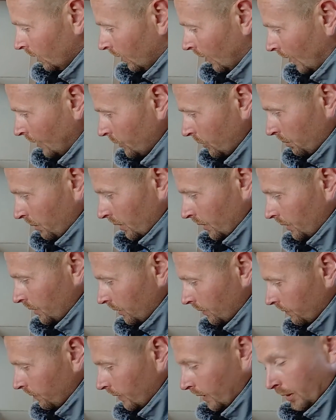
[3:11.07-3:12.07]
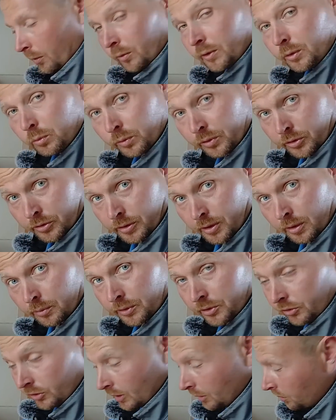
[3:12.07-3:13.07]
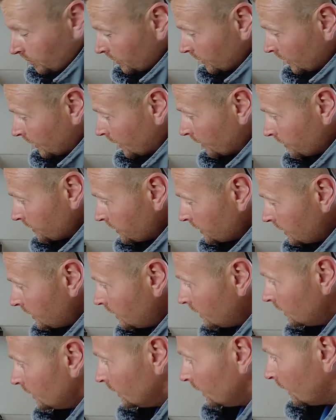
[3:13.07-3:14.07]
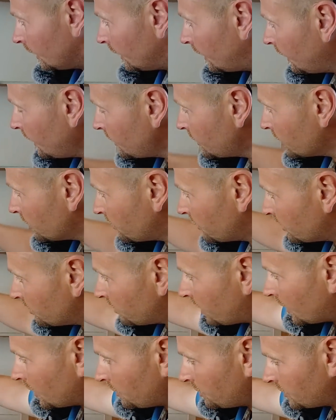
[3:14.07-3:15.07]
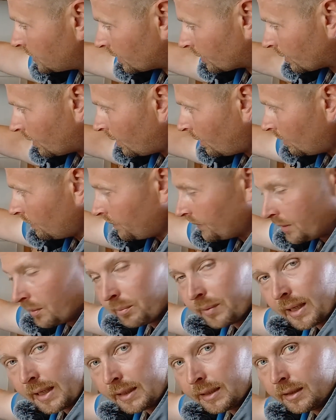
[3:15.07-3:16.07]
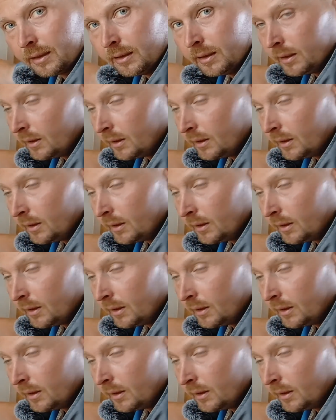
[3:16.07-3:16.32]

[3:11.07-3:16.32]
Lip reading: As you're burning your firewood, which is always cheaper than kerosene, it heats up some pipes that are off at the back,